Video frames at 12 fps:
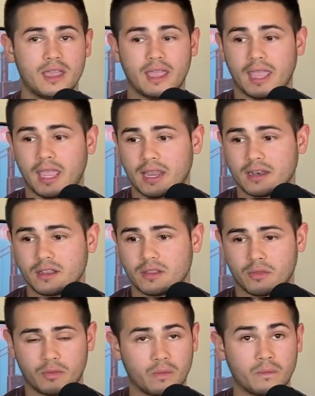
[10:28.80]
And
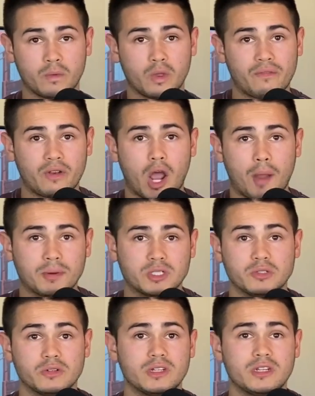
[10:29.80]
then you have an
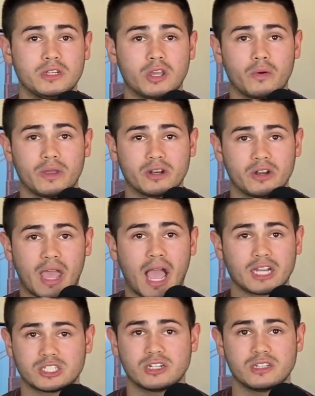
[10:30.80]
opportunity to go
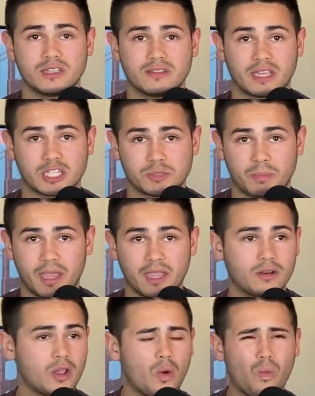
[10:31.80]
internationally in like
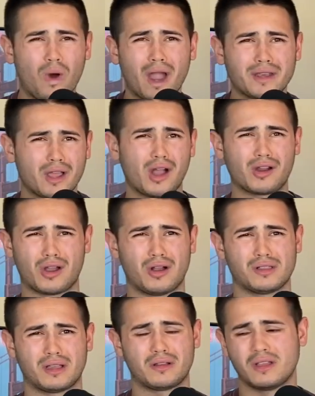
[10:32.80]
Spain. Why not
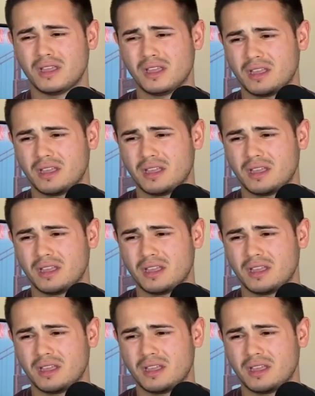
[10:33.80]
call out?